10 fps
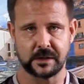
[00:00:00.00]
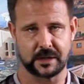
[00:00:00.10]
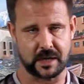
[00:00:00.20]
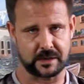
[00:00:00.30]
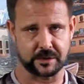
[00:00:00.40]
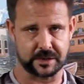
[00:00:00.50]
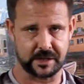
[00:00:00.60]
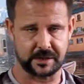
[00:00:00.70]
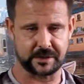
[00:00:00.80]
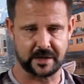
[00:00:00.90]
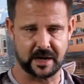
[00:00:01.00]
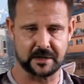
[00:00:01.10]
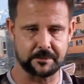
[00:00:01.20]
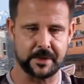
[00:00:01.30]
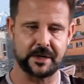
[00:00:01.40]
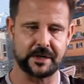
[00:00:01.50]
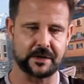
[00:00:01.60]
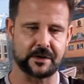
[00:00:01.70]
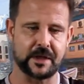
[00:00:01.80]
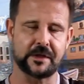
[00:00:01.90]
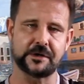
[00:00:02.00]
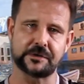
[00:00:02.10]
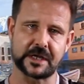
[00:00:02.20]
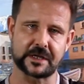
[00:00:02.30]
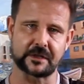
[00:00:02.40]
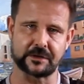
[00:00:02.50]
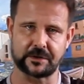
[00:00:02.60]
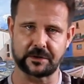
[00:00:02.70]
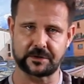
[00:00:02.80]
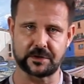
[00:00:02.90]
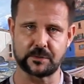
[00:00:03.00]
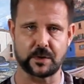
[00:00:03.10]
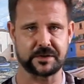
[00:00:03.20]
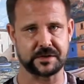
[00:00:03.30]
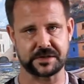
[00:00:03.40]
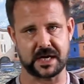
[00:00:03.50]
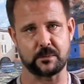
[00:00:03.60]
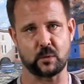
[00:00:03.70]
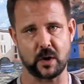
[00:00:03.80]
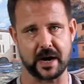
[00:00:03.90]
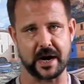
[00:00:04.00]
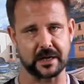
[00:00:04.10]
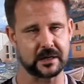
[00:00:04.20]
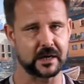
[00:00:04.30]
and I'll get into that in a minute here. And then you take the third one the same way.